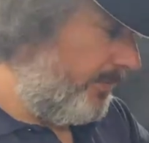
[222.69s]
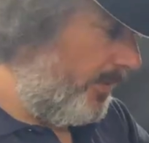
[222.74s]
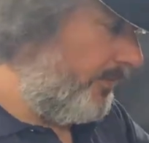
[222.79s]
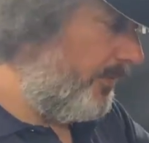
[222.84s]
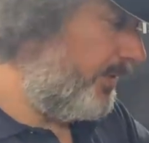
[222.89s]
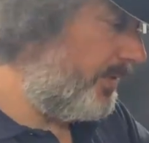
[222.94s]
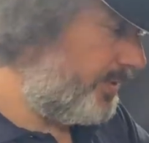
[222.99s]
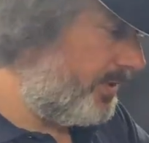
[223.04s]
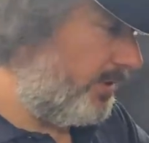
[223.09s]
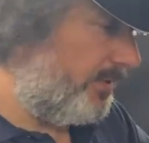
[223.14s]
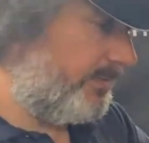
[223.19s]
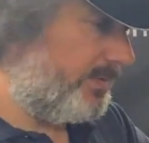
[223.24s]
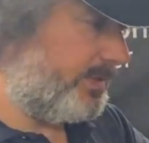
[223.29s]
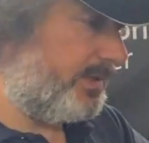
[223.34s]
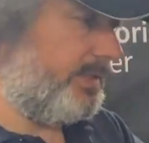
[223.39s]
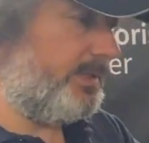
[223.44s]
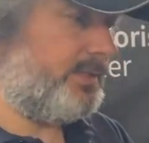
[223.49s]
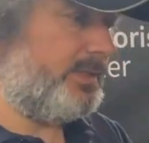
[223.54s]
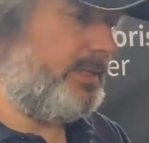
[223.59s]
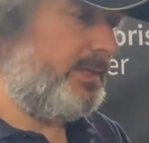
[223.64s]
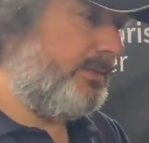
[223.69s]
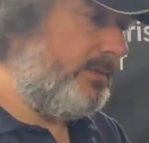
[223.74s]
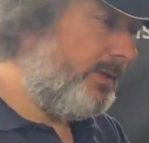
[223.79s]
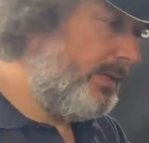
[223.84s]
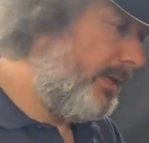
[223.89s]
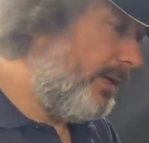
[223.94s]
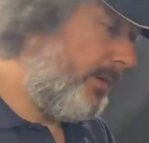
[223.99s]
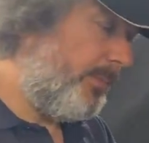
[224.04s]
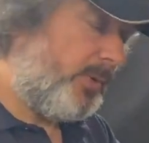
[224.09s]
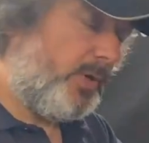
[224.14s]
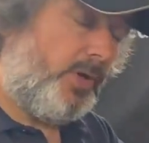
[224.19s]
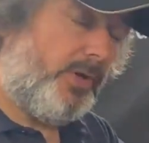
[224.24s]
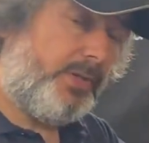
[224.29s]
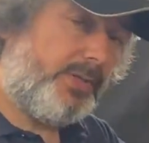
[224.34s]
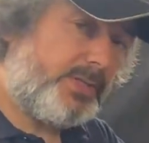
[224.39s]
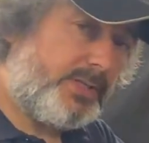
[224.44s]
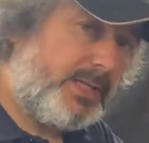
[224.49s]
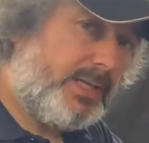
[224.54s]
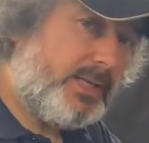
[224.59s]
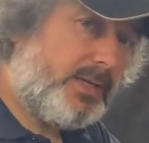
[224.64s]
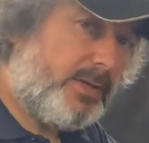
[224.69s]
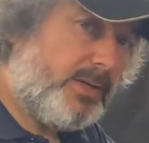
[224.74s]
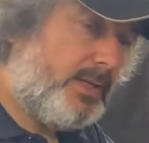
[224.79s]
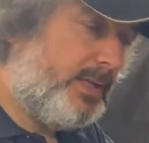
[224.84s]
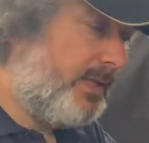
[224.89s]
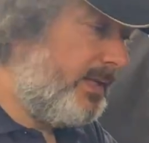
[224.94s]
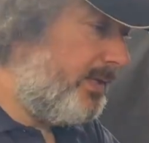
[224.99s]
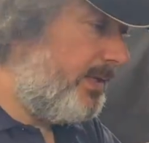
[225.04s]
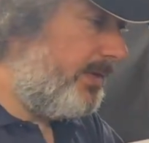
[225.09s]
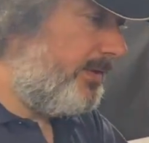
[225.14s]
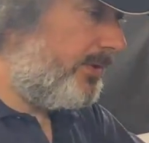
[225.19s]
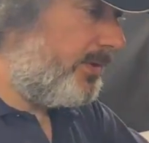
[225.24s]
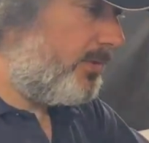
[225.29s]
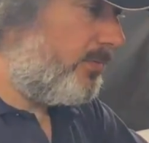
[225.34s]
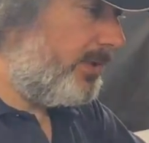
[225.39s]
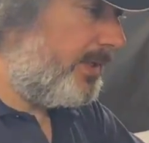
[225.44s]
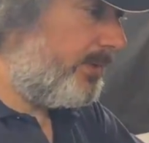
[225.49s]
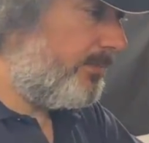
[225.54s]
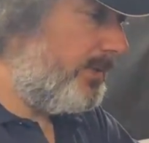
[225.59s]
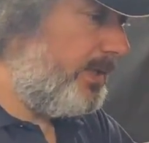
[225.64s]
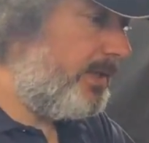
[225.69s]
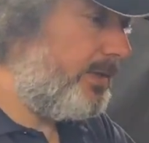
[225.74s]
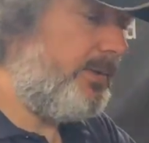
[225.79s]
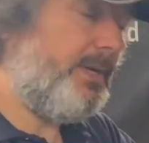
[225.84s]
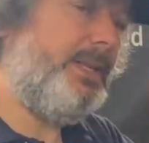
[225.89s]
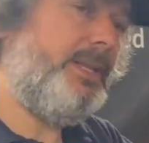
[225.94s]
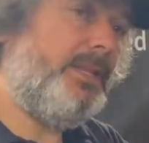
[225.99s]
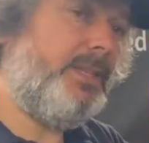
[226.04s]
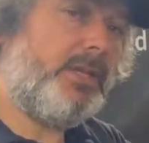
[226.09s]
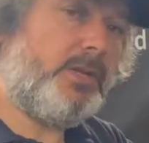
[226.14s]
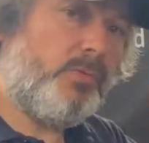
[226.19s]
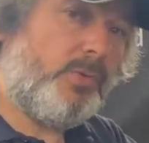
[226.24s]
both of the surfaces, and apply the sealer in the correct manner and in the